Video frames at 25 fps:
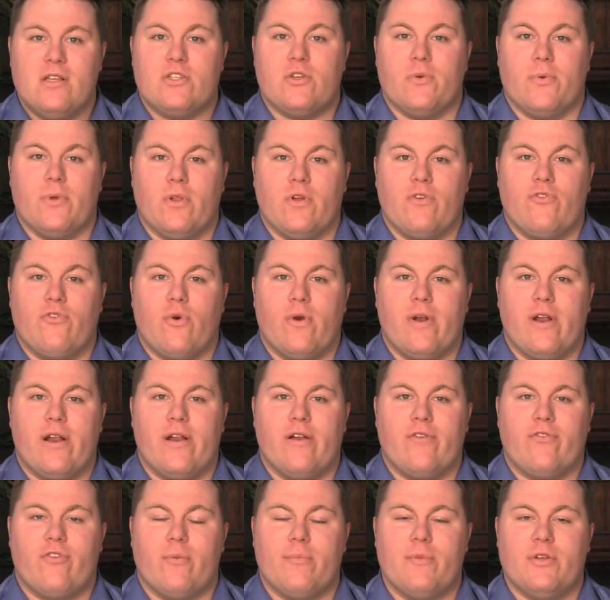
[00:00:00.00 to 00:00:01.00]
So we look forward to
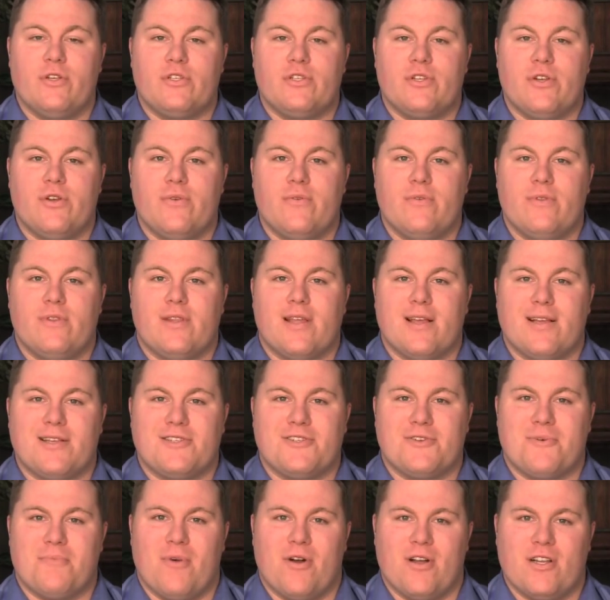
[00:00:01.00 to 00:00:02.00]
hearing from you soon.
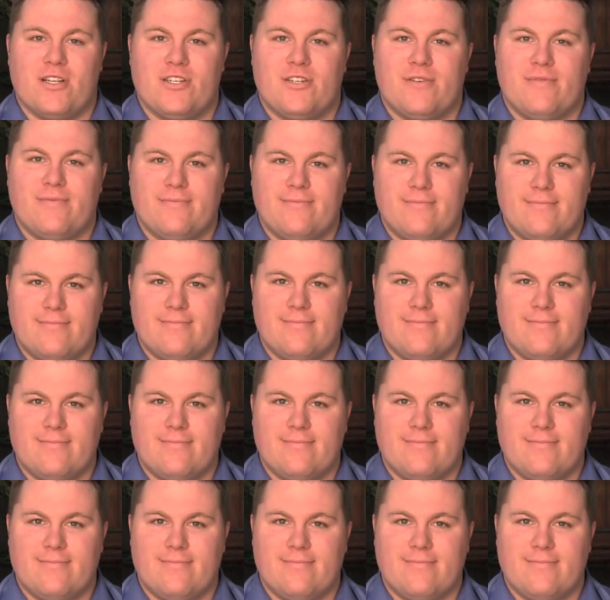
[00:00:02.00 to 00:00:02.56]
Thanks so much.